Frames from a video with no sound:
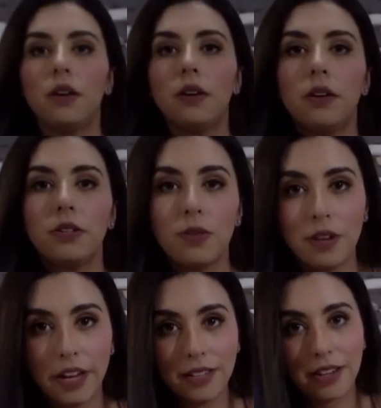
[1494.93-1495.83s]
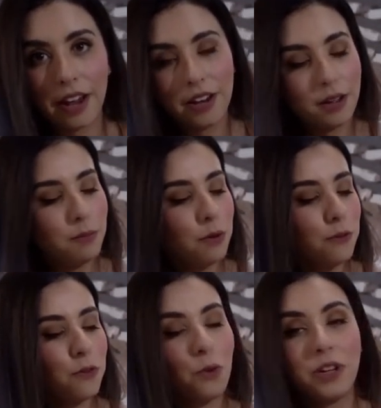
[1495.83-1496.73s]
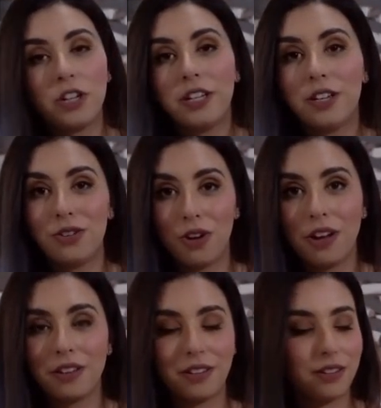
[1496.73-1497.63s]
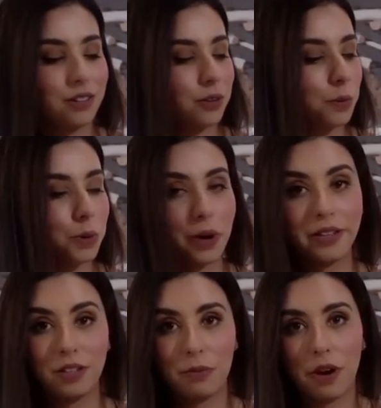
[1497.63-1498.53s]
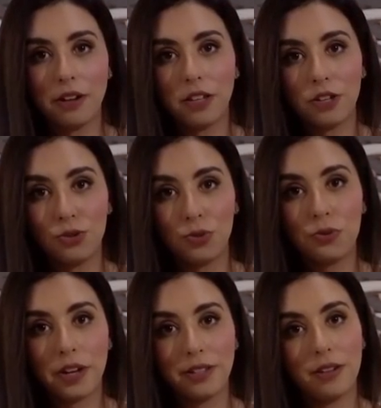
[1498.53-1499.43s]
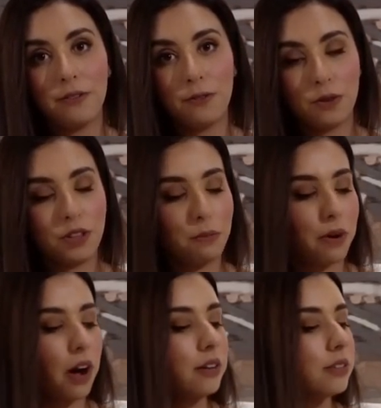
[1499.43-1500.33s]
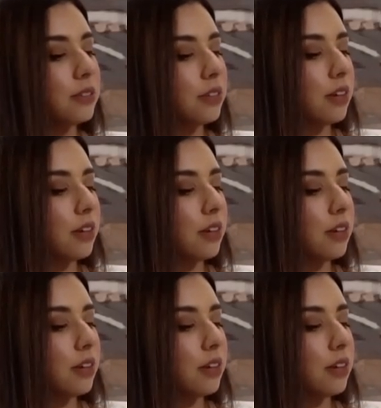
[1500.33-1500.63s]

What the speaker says: So the next item, for which I did not request a box, I just requested a folded box.